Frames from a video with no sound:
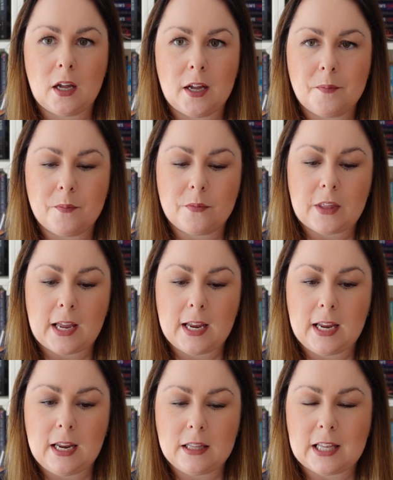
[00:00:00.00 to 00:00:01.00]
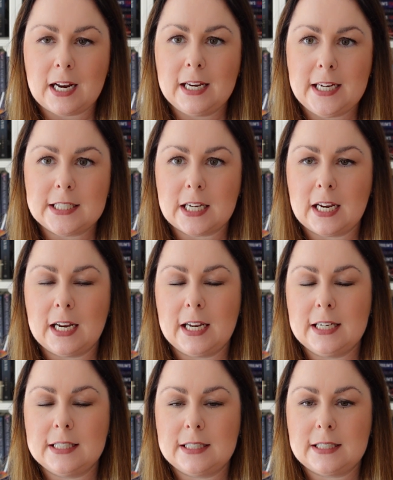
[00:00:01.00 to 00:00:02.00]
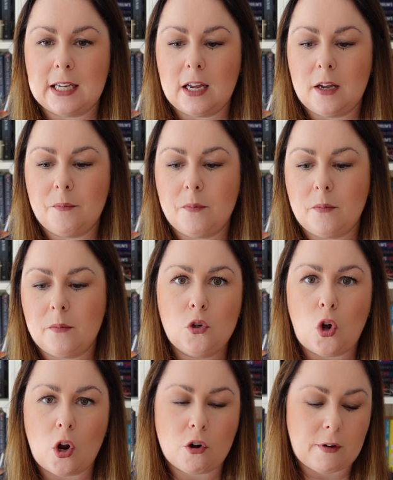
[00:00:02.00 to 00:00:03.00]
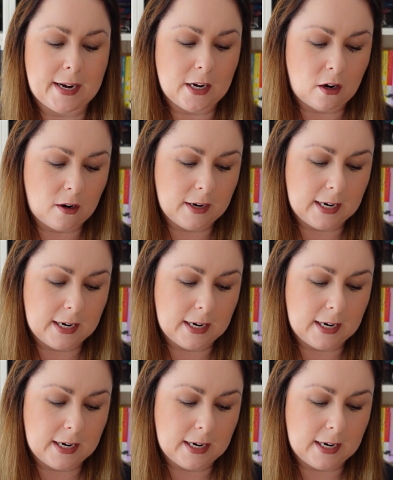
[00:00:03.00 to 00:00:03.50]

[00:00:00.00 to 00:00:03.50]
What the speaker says: their leader is not a great guy,